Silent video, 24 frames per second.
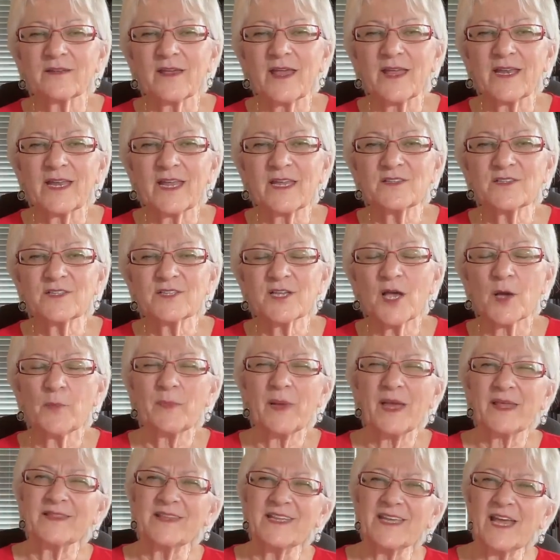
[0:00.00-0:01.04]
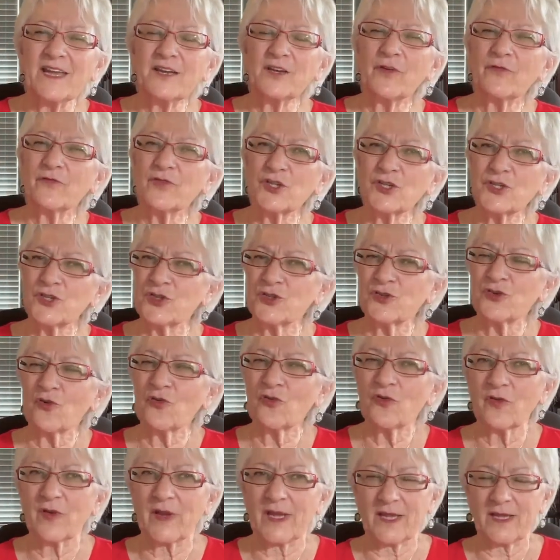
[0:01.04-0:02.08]
and ends up at the end of the
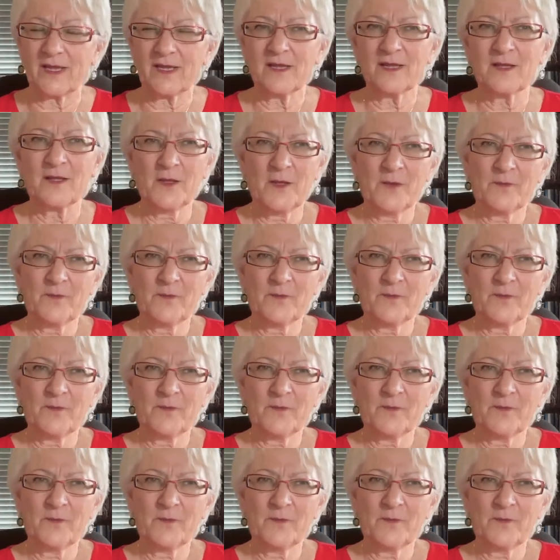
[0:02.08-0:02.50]
story.